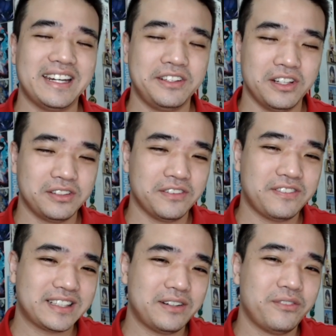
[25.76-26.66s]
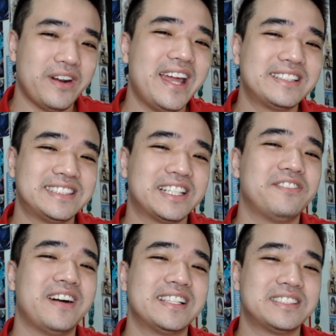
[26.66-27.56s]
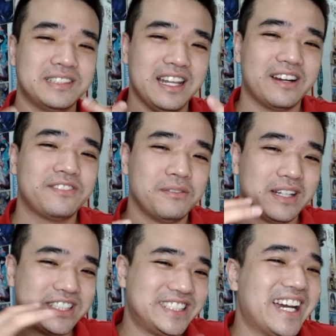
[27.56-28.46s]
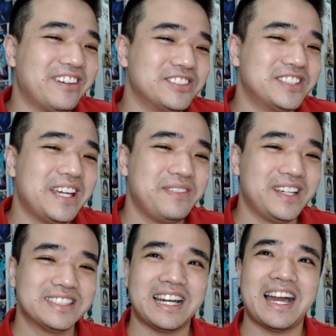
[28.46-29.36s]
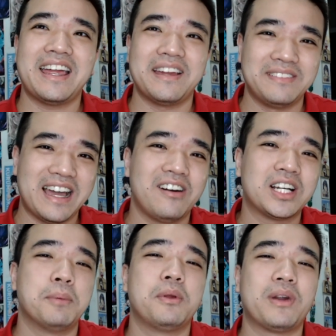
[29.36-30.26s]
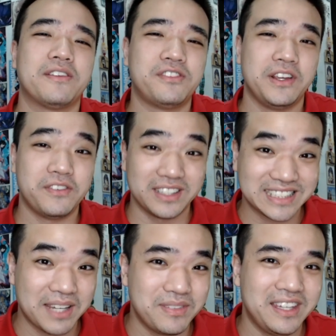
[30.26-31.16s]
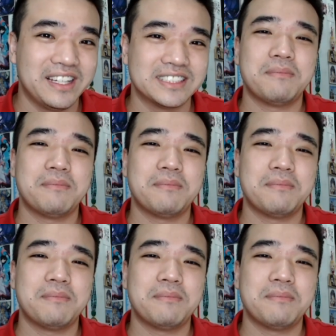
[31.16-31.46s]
And you know, the fact that red signifies luck for my channel today because I am now copyright free for the time being because